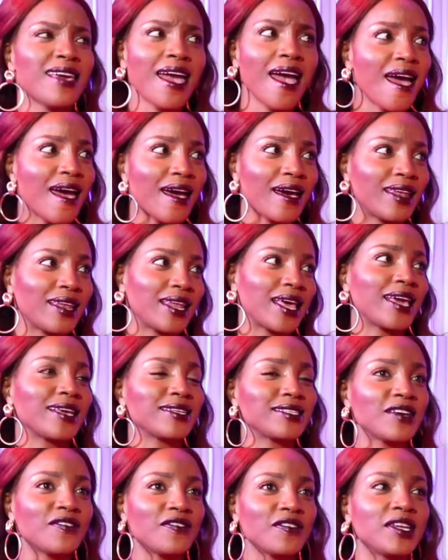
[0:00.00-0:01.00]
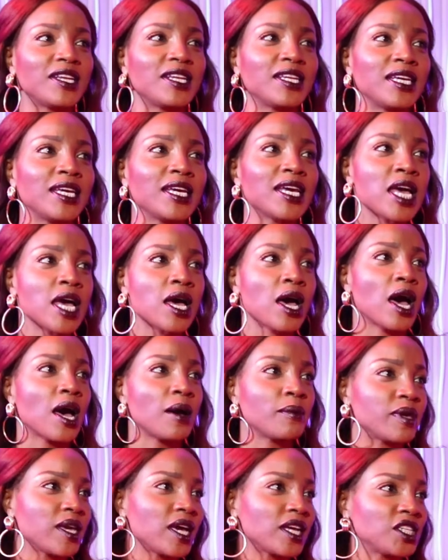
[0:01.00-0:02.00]
Yeah, like definitely.
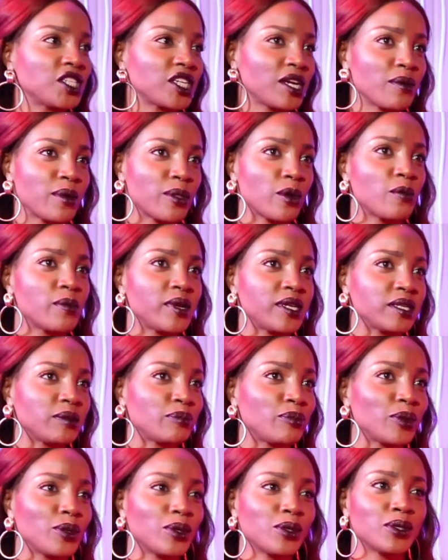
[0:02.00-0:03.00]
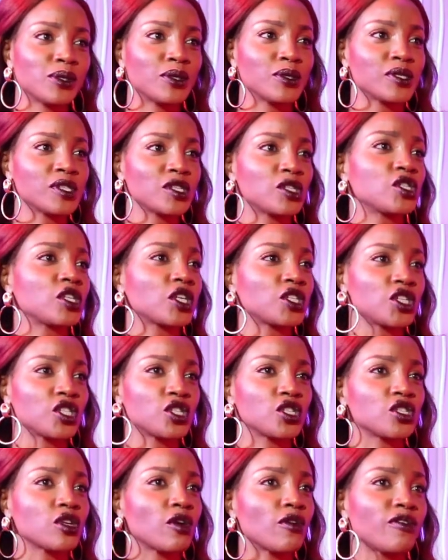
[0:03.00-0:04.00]
Yanje with Omid Impose, such a
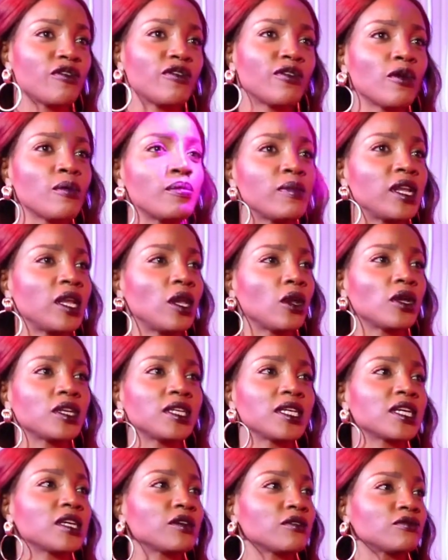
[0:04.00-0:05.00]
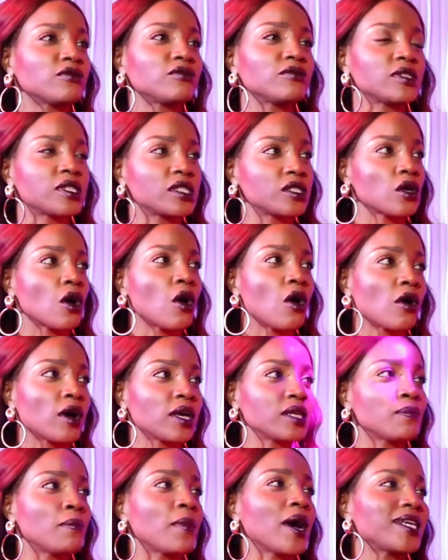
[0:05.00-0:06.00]
soulful, melodic song.
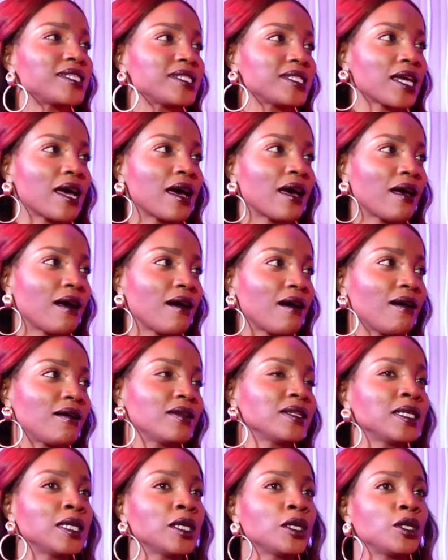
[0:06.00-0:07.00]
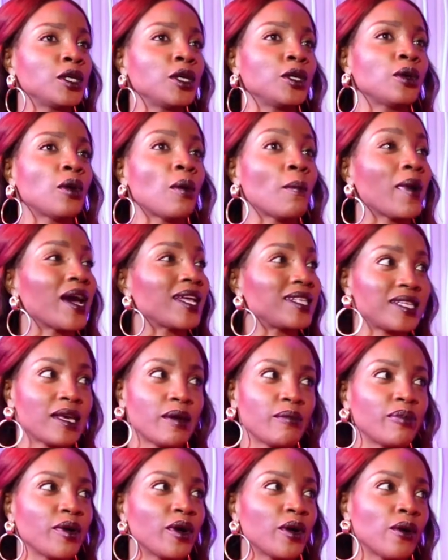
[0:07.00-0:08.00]
My style, you know, my
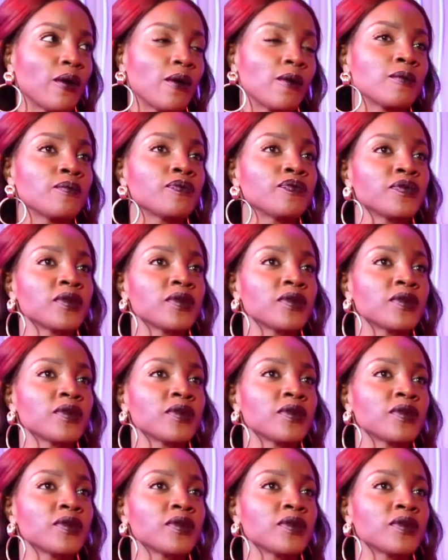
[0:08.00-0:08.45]
tempo.